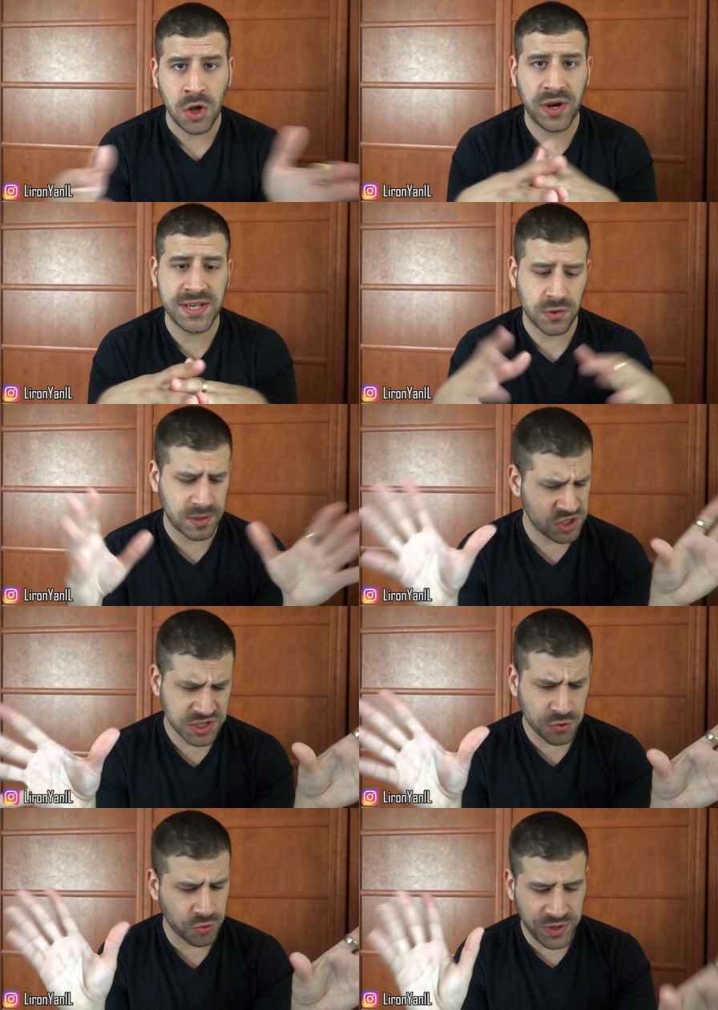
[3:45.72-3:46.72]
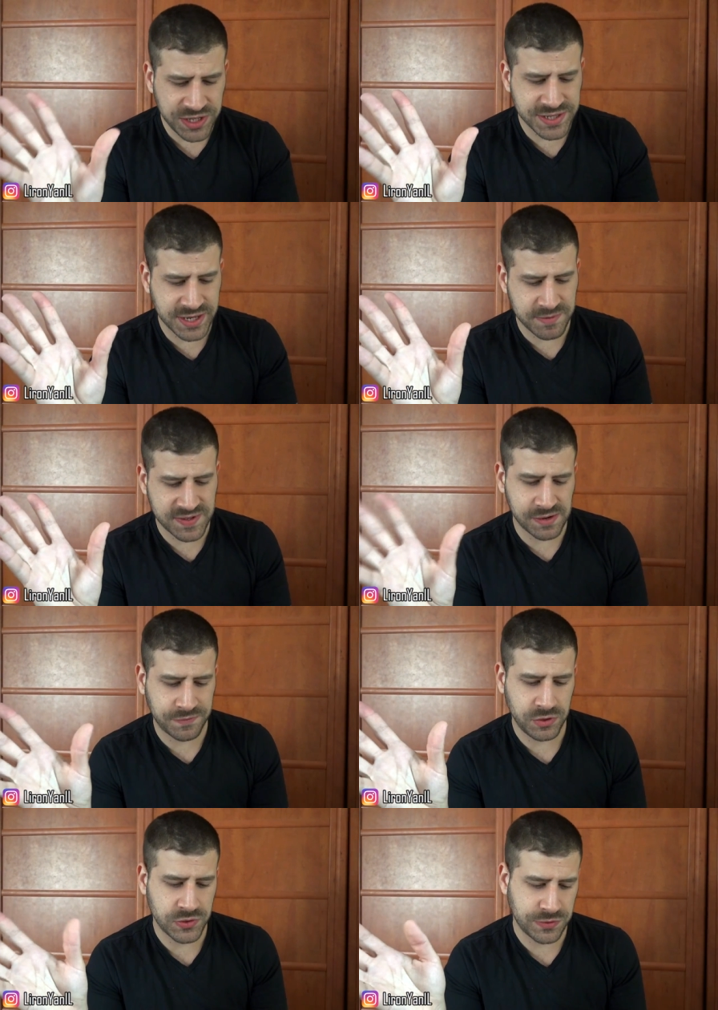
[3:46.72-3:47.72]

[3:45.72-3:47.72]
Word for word: Okay, so I'm just going to read some stuff to you.